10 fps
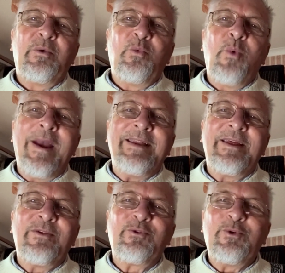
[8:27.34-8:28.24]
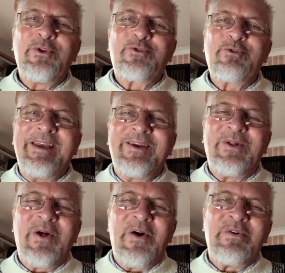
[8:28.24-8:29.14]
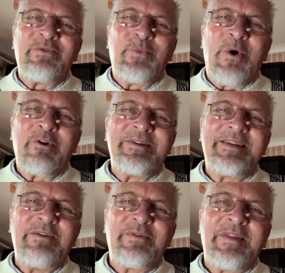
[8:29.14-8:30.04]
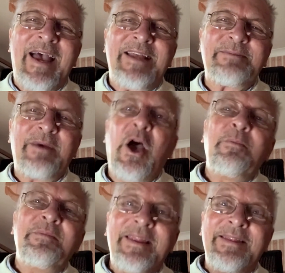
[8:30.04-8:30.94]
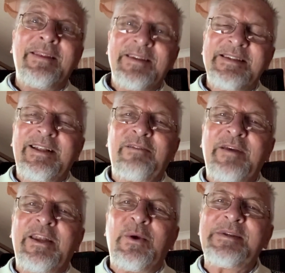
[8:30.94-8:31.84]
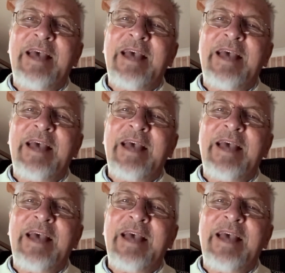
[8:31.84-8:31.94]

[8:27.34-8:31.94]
wading through the treacle of warranty for that. I hope this little video has